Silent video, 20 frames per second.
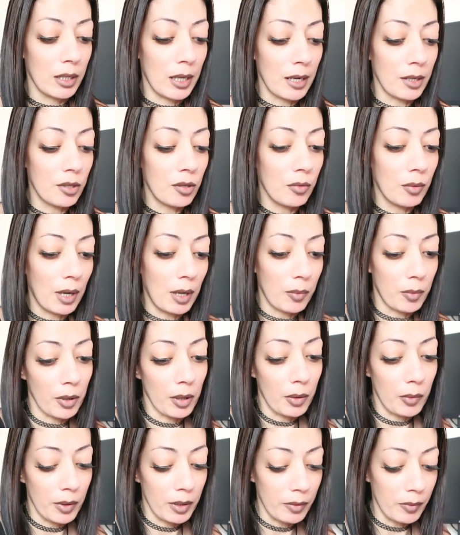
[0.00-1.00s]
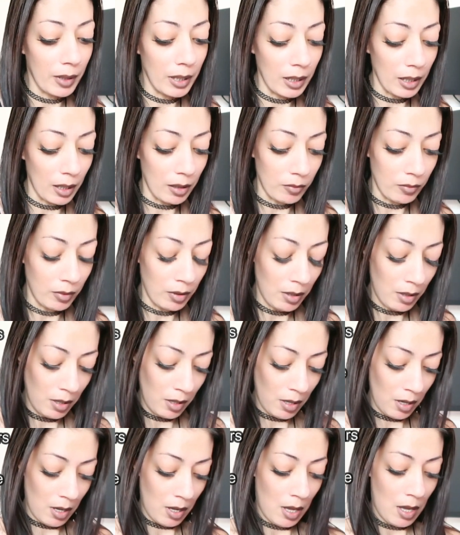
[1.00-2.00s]
That's who I work with right now.
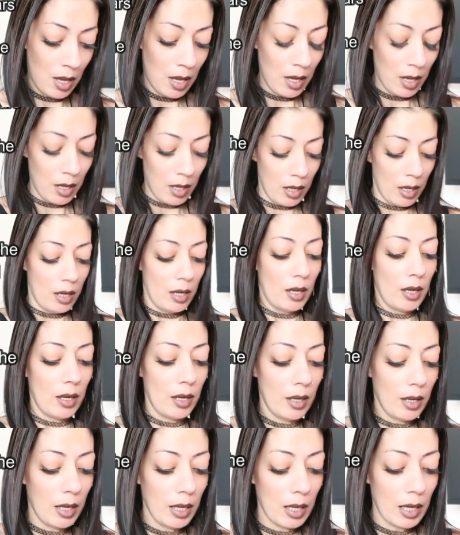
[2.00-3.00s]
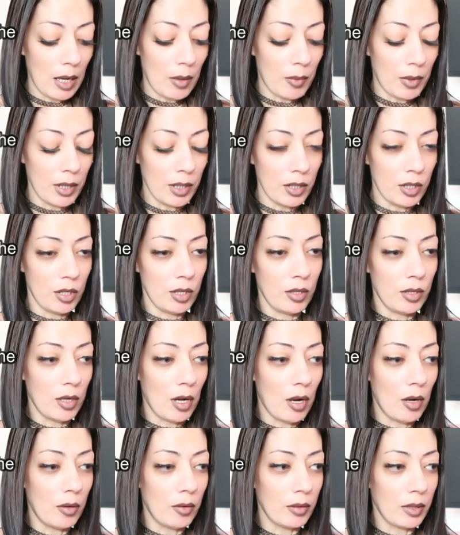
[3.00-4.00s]
Okay. And I wanted to
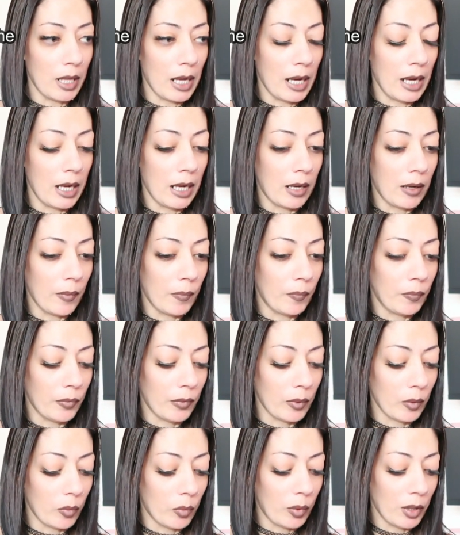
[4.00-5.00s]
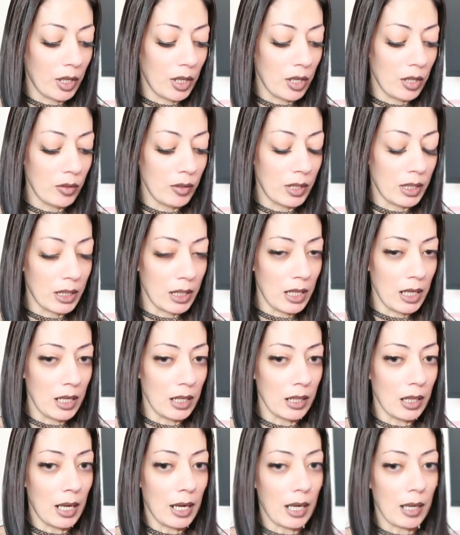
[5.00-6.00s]
know like what do you
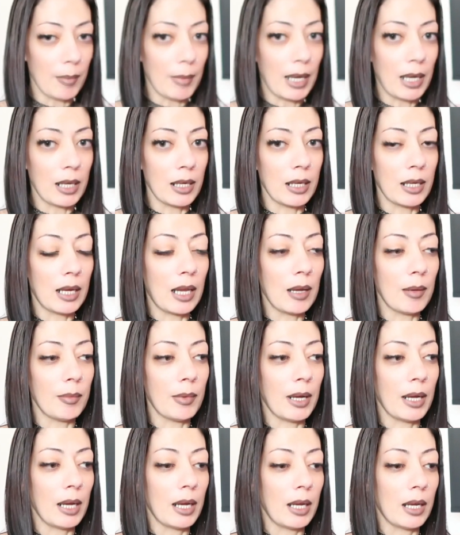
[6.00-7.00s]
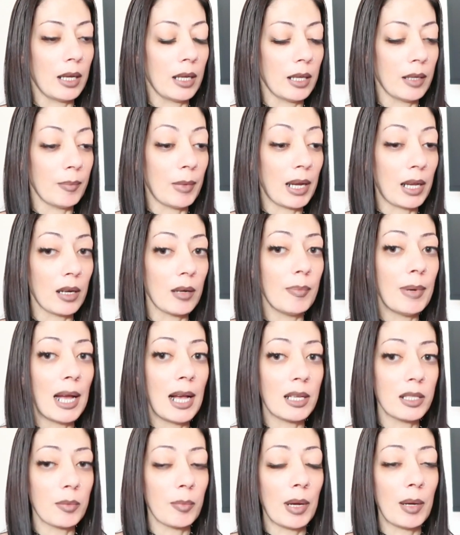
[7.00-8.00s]
see like am i gonna get my am i gonna
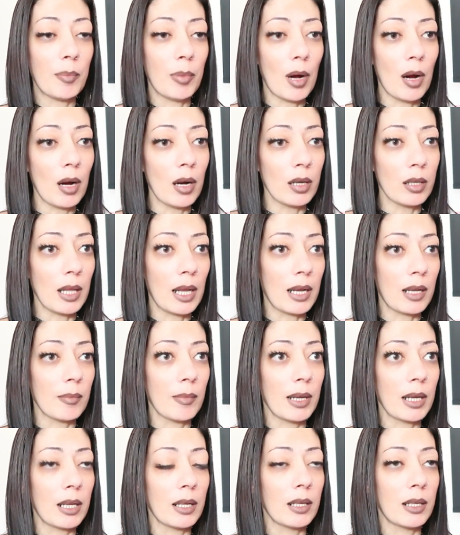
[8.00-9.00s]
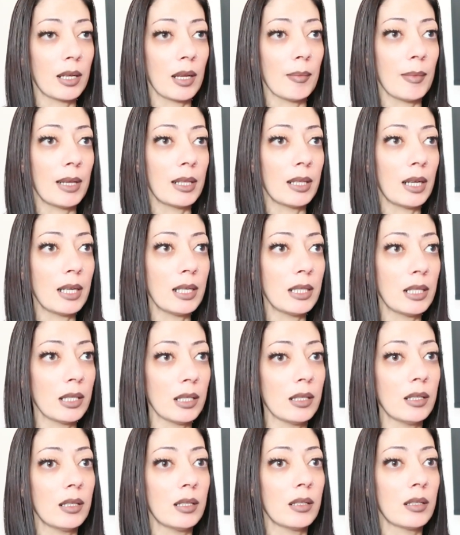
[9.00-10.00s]
pass my bar like am i gonna get my
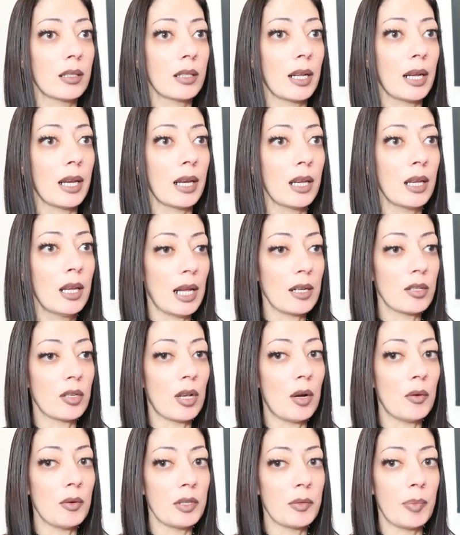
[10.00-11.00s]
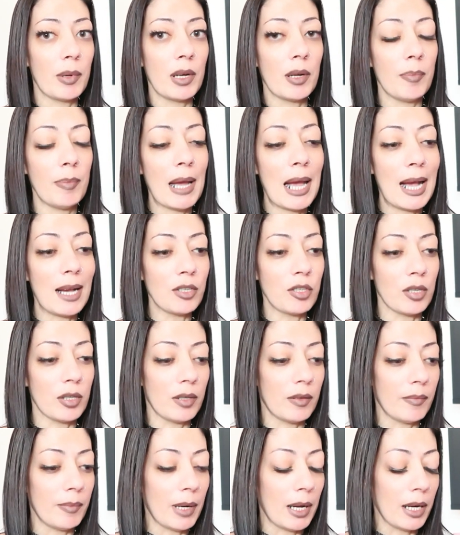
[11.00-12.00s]
license like that's always well, been a passion I
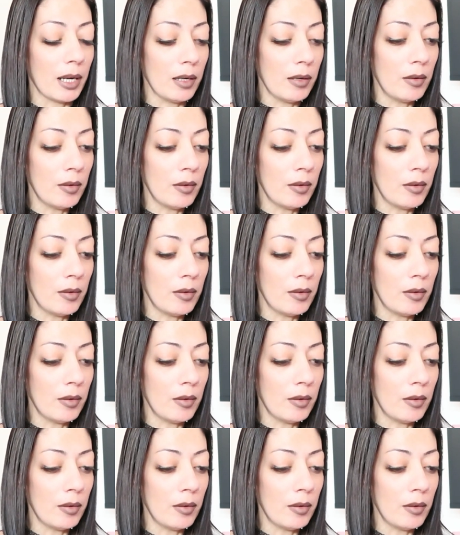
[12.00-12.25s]
see right mine.